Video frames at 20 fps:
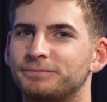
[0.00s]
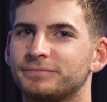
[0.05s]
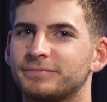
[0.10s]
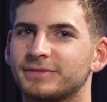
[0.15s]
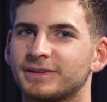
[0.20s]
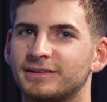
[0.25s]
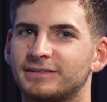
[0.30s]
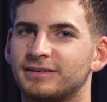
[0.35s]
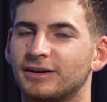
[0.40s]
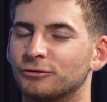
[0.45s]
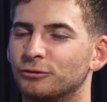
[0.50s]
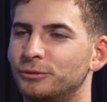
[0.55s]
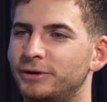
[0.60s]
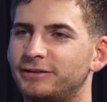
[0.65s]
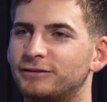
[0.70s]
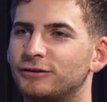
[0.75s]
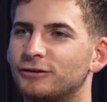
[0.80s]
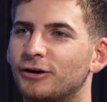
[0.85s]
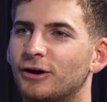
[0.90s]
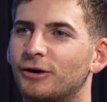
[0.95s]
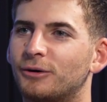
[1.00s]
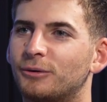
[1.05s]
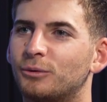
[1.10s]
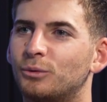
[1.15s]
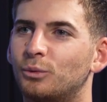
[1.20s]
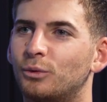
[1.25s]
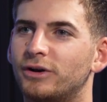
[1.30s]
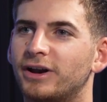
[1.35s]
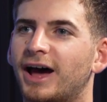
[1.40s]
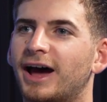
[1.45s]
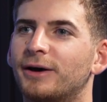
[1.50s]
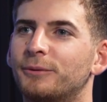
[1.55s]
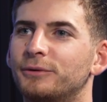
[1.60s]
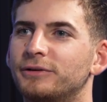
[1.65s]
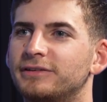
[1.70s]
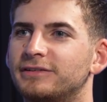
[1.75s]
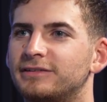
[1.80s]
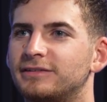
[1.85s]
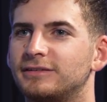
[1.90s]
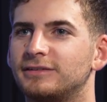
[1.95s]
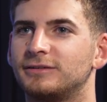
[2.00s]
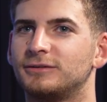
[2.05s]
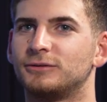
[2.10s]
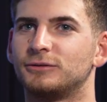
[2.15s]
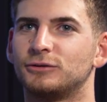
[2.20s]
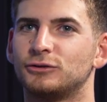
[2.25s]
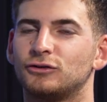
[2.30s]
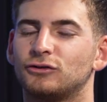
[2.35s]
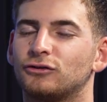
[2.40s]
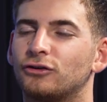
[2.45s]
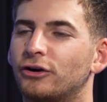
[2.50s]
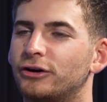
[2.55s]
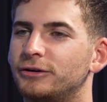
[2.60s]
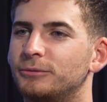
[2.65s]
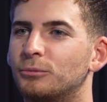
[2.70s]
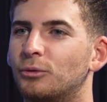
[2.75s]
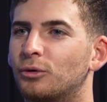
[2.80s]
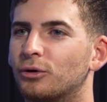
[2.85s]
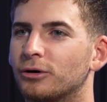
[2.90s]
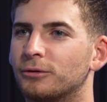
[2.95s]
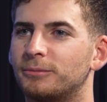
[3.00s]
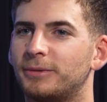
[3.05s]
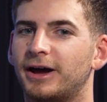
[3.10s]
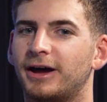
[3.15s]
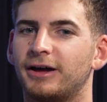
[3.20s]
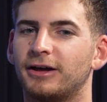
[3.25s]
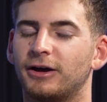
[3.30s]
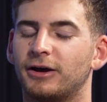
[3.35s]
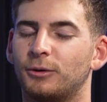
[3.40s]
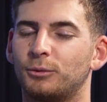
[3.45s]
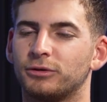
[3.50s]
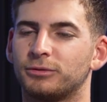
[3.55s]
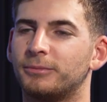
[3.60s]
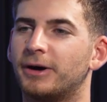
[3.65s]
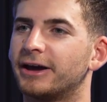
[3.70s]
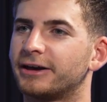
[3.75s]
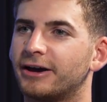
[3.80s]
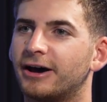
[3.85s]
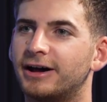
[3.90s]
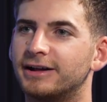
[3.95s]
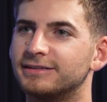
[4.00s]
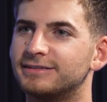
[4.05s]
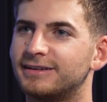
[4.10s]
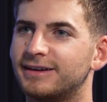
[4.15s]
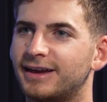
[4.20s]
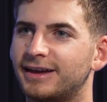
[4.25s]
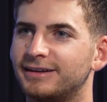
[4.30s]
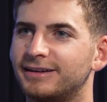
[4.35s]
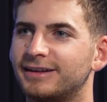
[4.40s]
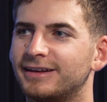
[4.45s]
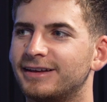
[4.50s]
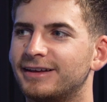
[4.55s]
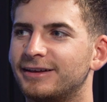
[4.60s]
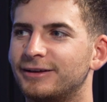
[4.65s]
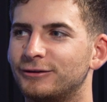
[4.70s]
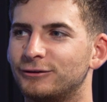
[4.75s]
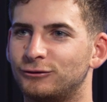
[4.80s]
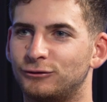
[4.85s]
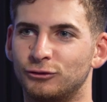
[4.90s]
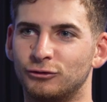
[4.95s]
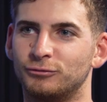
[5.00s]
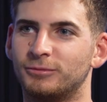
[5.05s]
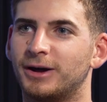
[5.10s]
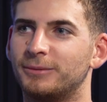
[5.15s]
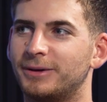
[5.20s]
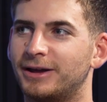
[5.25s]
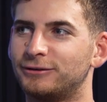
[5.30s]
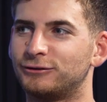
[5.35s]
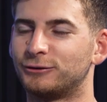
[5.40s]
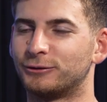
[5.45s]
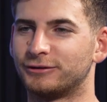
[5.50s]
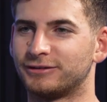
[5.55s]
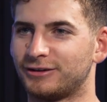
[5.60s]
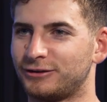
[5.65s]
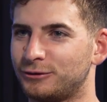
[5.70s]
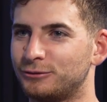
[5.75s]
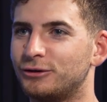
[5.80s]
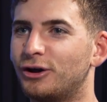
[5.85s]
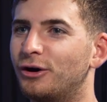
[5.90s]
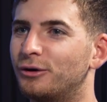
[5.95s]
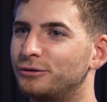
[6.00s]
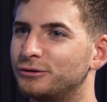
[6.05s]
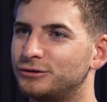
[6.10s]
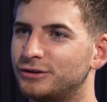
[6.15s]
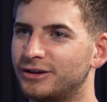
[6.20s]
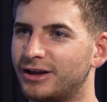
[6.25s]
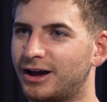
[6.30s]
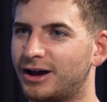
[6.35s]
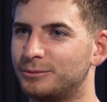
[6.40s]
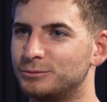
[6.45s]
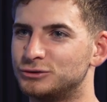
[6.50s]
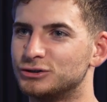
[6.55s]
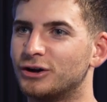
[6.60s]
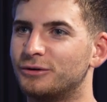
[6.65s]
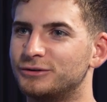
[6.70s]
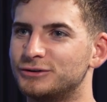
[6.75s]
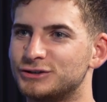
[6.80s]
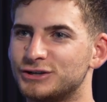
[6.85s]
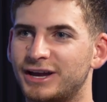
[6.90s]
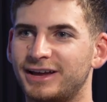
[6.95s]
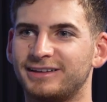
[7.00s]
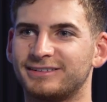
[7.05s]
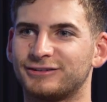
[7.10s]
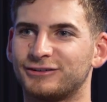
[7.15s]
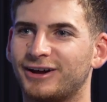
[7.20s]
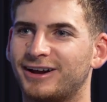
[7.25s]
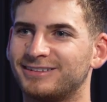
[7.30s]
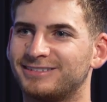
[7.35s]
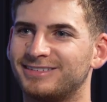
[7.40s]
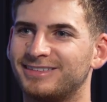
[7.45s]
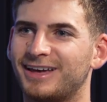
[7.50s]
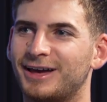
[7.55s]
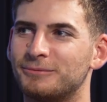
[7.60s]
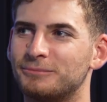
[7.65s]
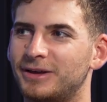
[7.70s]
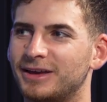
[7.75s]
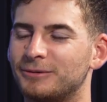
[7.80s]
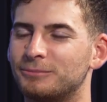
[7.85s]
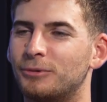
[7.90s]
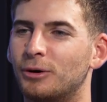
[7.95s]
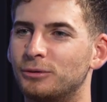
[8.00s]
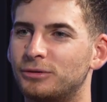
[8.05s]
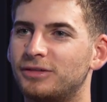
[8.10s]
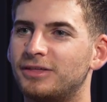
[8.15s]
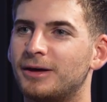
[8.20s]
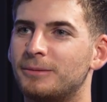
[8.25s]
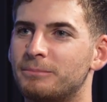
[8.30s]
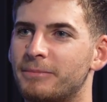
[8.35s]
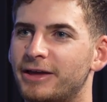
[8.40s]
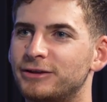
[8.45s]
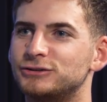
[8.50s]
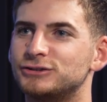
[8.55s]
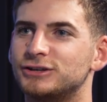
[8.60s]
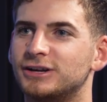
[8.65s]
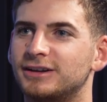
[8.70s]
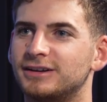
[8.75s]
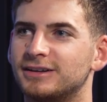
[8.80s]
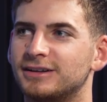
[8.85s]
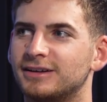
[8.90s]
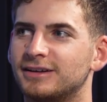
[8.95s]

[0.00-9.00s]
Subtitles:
several weeks ago, when I was starting more about with my content, 2 of my mentors that Joe and Chase, shout out to them, like both of them mentioned,